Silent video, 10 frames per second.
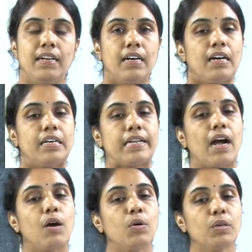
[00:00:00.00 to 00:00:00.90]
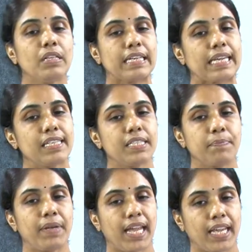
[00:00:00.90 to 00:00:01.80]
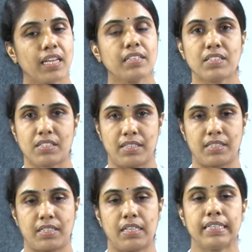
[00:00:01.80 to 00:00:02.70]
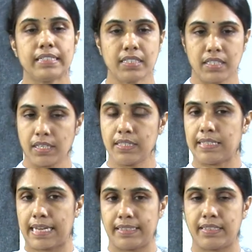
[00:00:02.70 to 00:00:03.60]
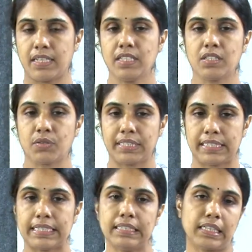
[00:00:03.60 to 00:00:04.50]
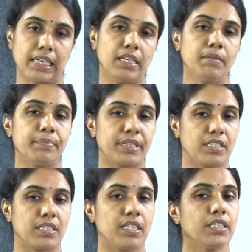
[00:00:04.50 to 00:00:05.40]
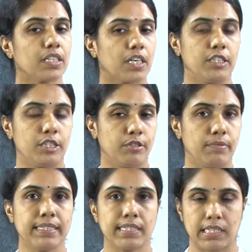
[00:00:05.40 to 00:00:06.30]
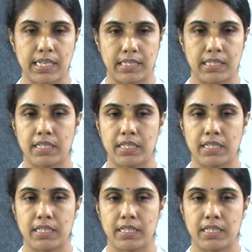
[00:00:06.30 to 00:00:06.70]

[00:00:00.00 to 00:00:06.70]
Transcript: Rahul is playing chess. It is a sentence written in present continuous tense.